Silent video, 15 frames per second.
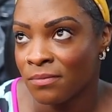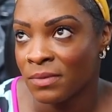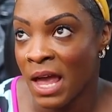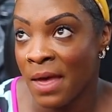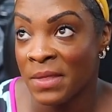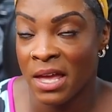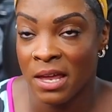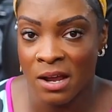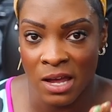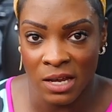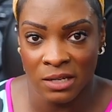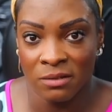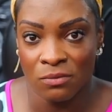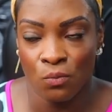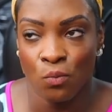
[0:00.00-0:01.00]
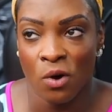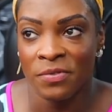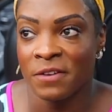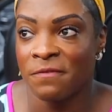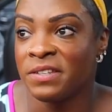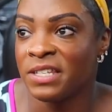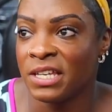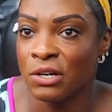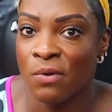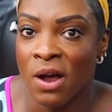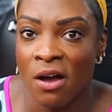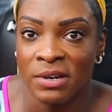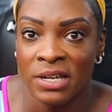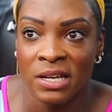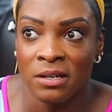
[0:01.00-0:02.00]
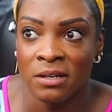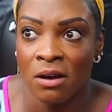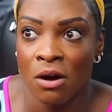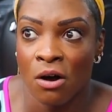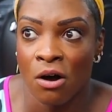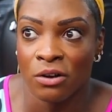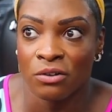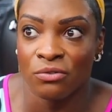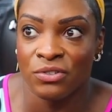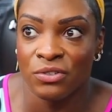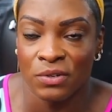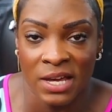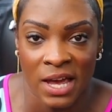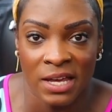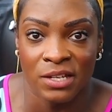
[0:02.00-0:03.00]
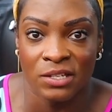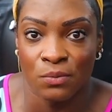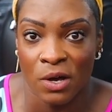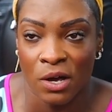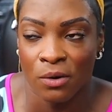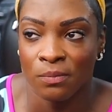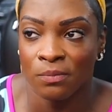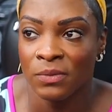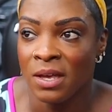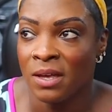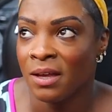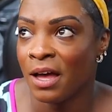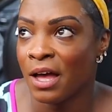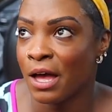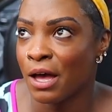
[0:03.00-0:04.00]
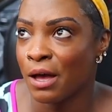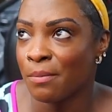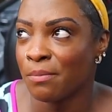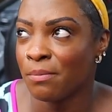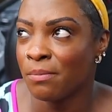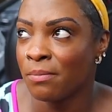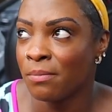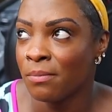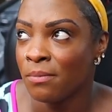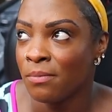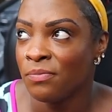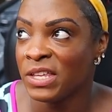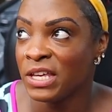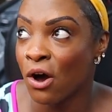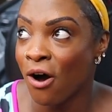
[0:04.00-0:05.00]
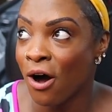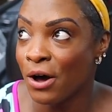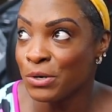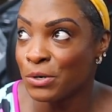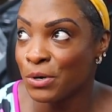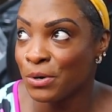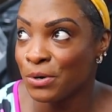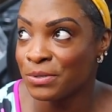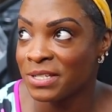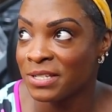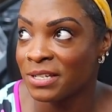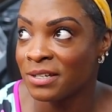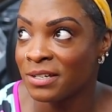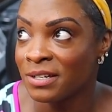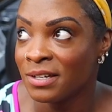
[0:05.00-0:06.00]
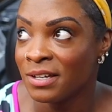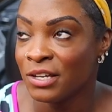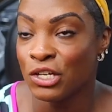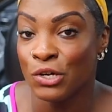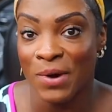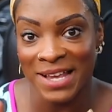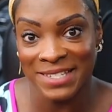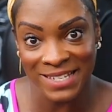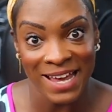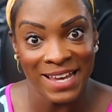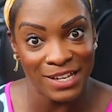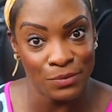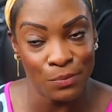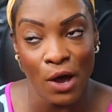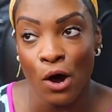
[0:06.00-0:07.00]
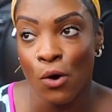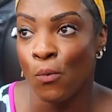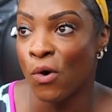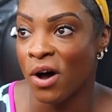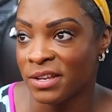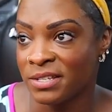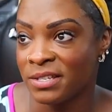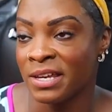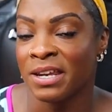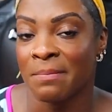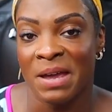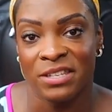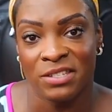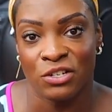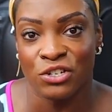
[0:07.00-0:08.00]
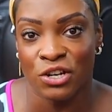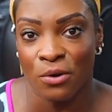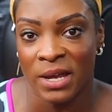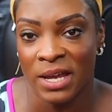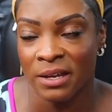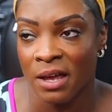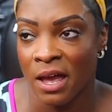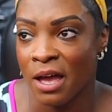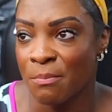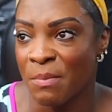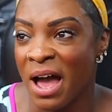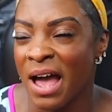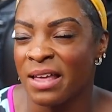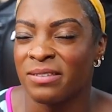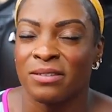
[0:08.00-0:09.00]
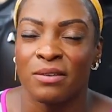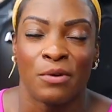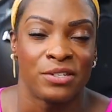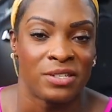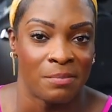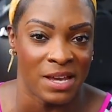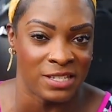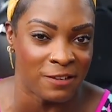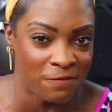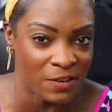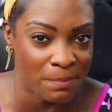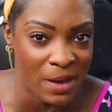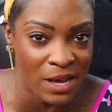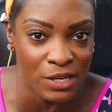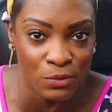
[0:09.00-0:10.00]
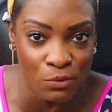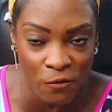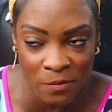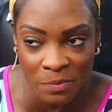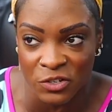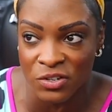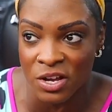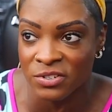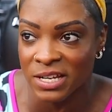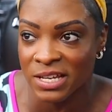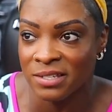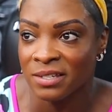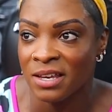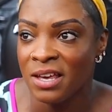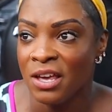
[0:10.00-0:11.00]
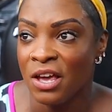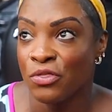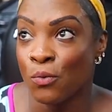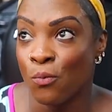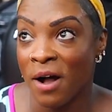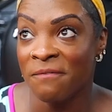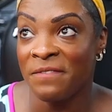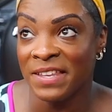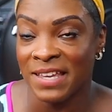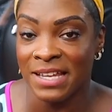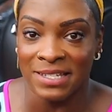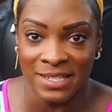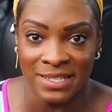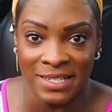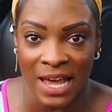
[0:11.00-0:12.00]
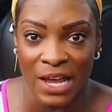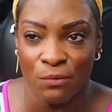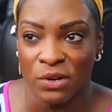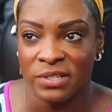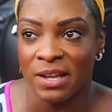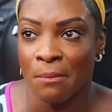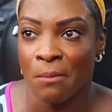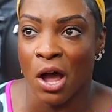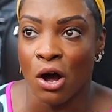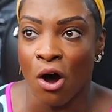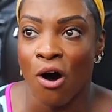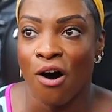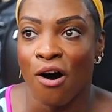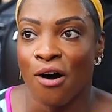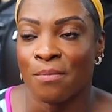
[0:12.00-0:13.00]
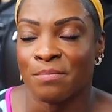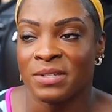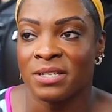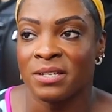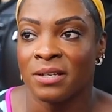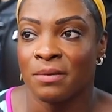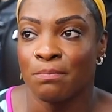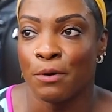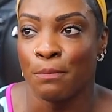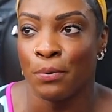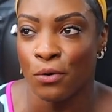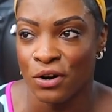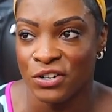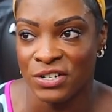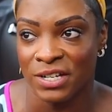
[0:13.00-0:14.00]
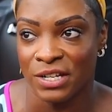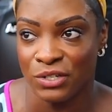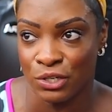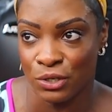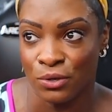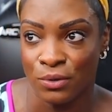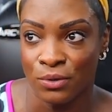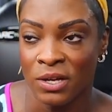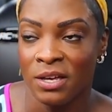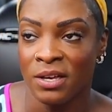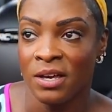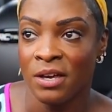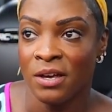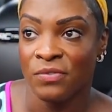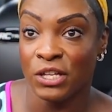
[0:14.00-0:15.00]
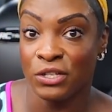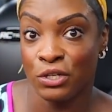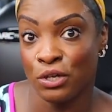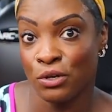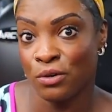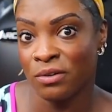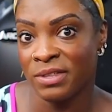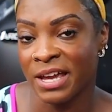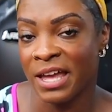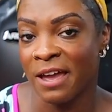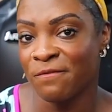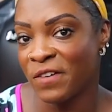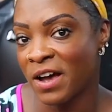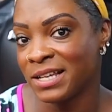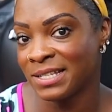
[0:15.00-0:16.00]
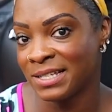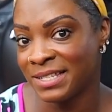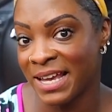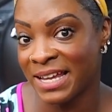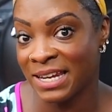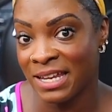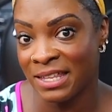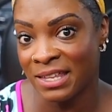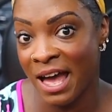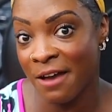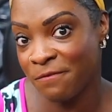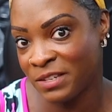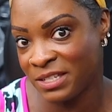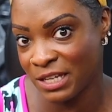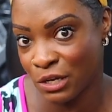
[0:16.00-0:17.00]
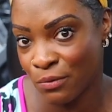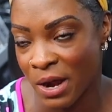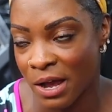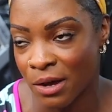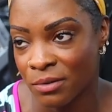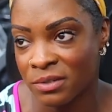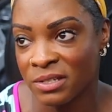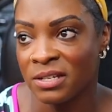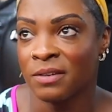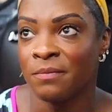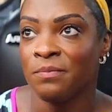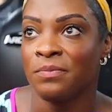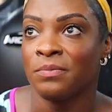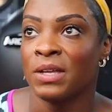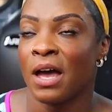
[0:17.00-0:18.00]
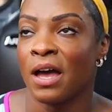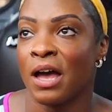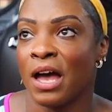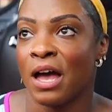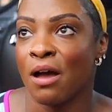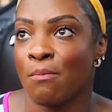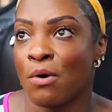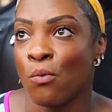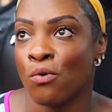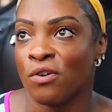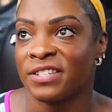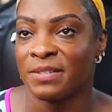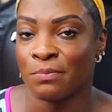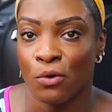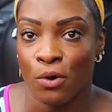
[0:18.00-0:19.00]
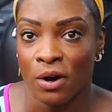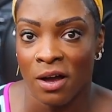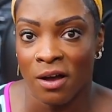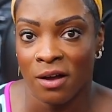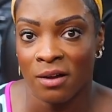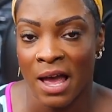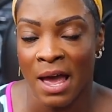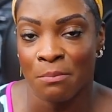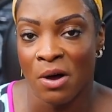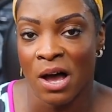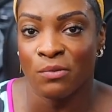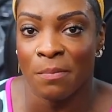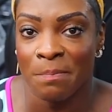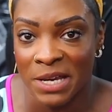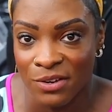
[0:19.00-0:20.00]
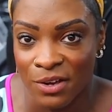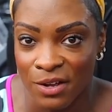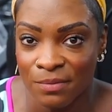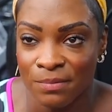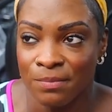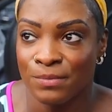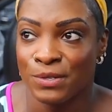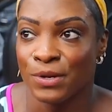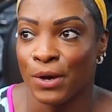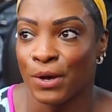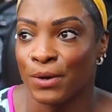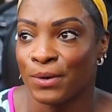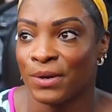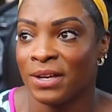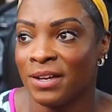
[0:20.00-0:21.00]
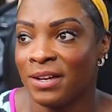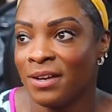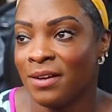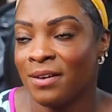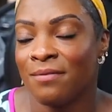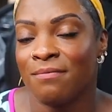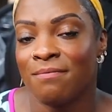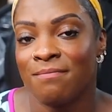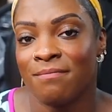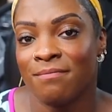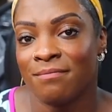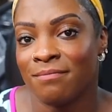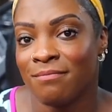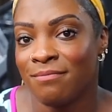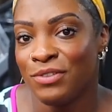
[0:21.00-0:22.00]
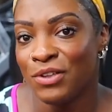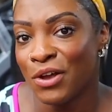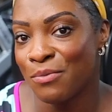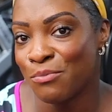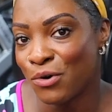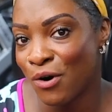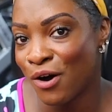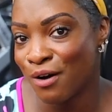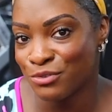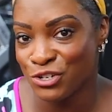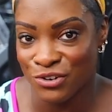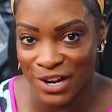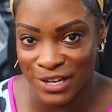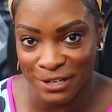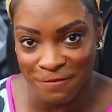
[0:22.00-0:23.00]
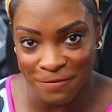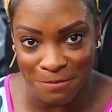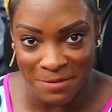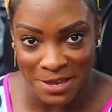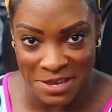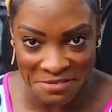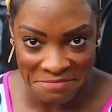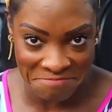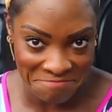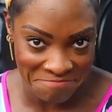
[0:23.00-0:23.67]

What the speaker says: And then I won the physique round in Arnold's UK as well. The Arnold USA as well was an amazing showing. I had the most amazing feedback as well from the judges. The one thing they did say was that my arms, proportionate to the two that came first and second in that physique round, were smaller and mine were bigger. So no more arm training for me.